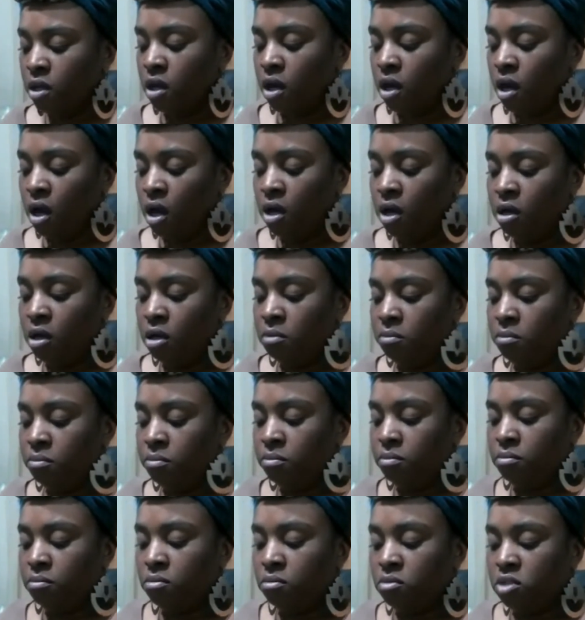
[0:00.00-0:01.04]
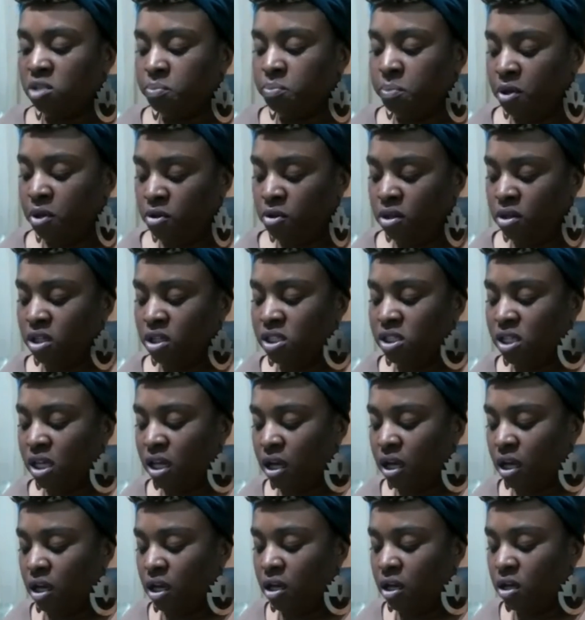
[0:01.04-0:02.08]
um, spirit is
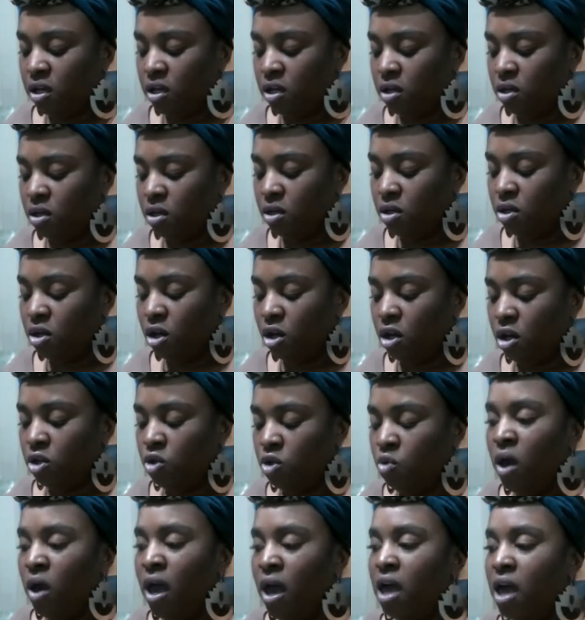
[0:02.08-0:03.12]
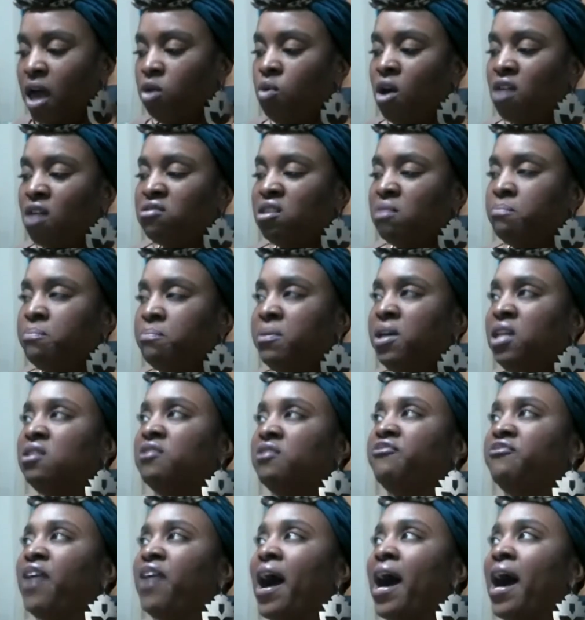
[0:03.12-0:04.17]
saying you you have to be the
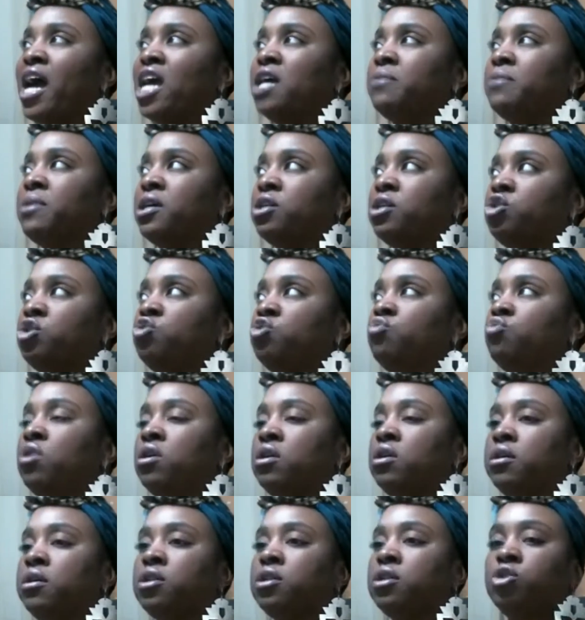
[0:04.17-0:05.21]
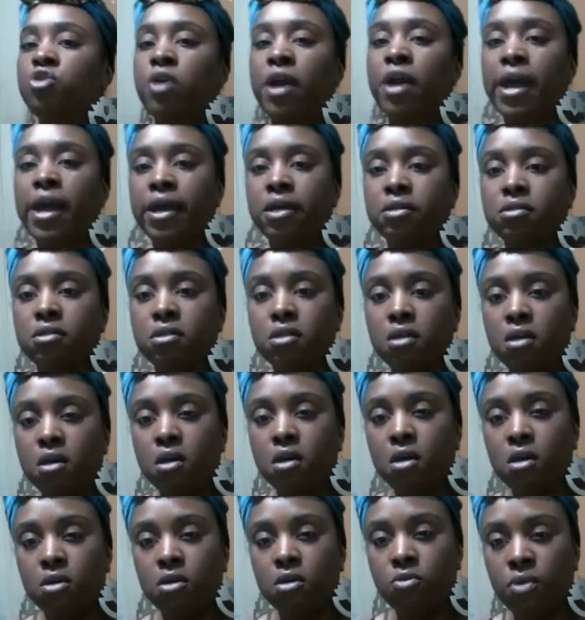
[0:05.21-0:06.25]
vibe that you want to attract
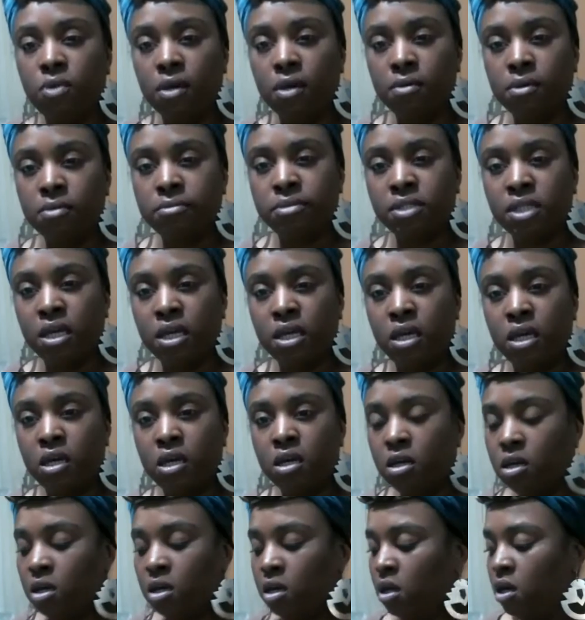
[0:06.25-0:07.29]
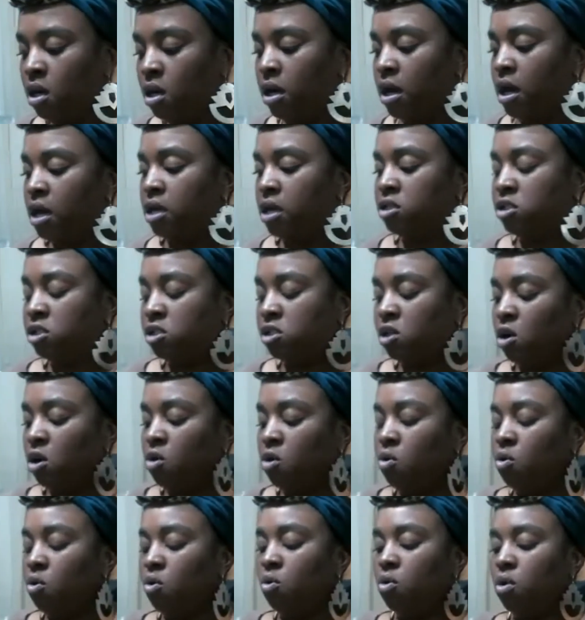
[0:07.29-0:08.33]
you mm get what i'm saying
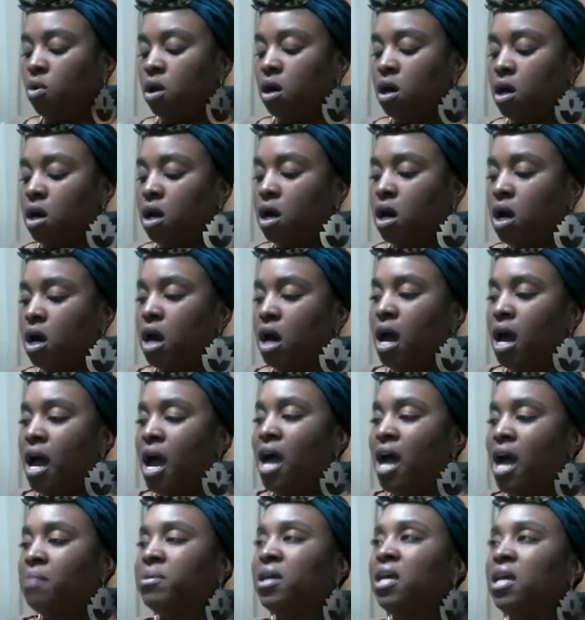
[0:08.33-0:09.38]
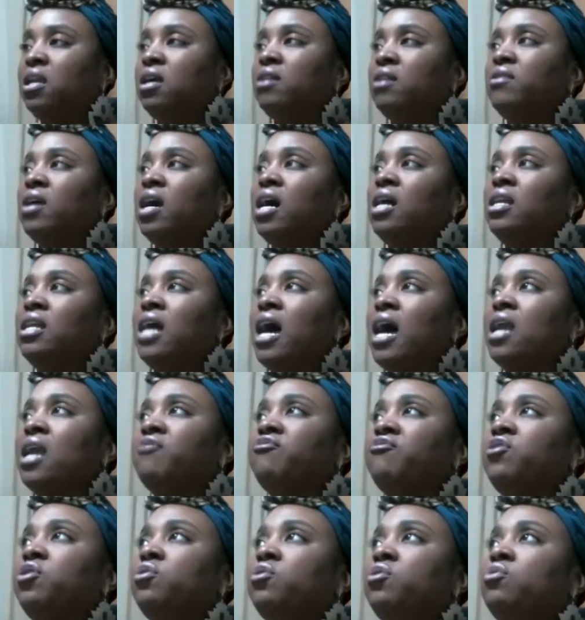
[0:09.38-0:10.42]
so i'm getting that a lot
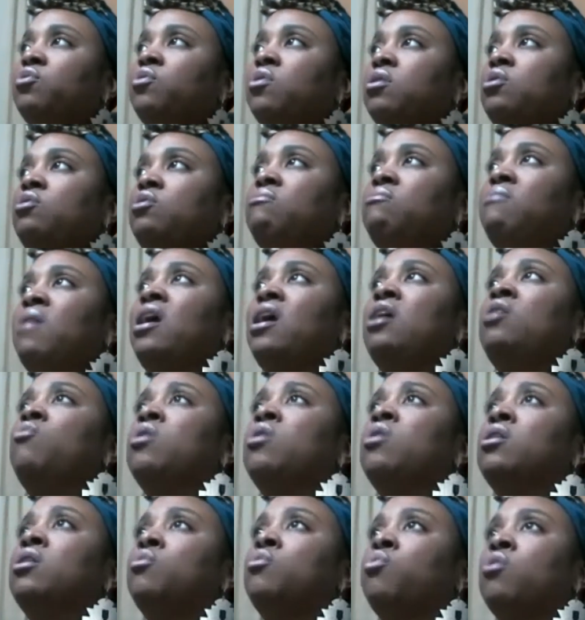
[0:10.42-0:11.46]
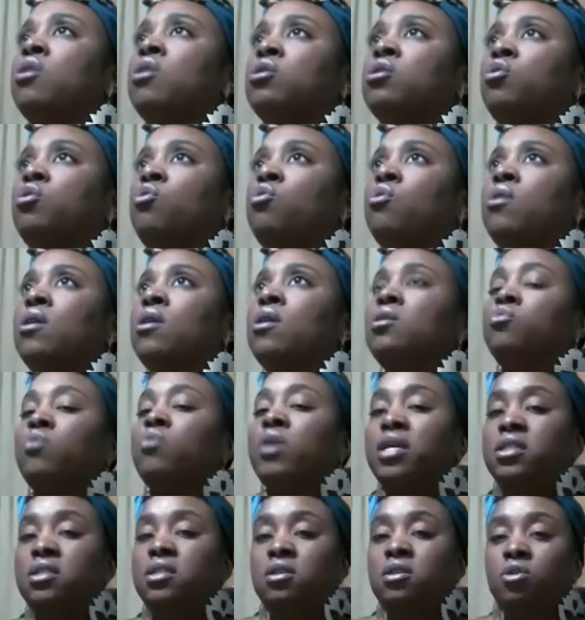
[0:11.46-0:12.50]
of you you may want to work on
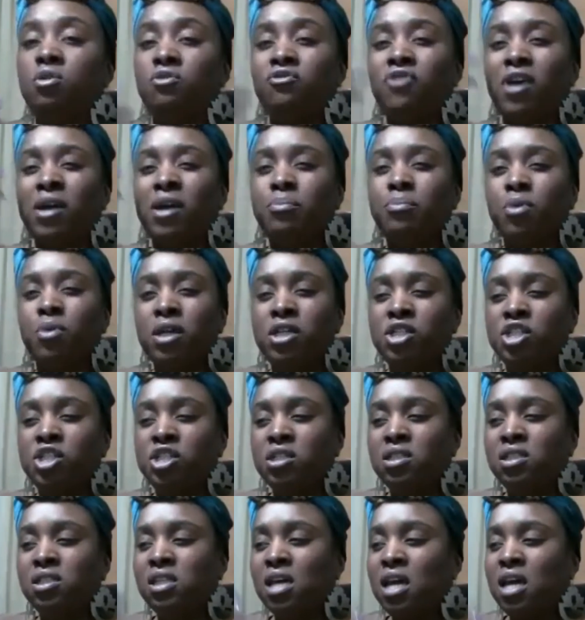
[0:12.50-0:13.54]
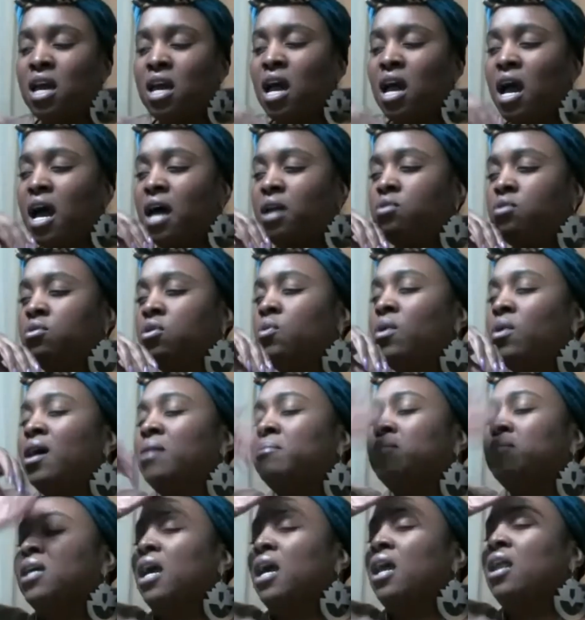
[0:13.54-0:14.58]
raising your vibrations i don't know why
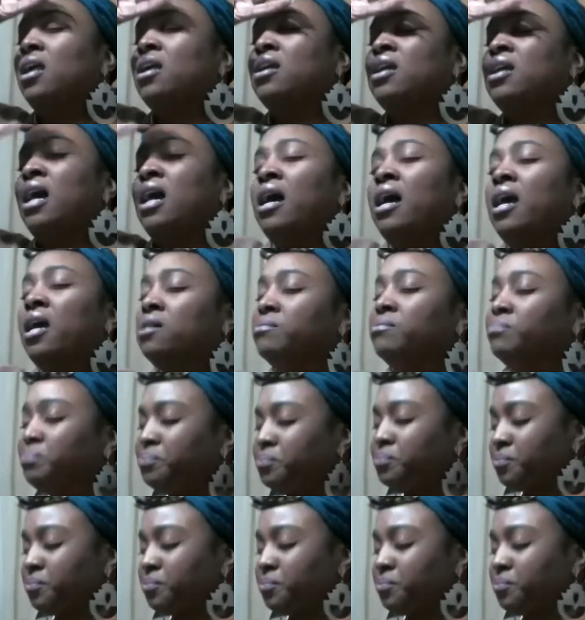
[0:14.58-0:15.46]
i'm getting like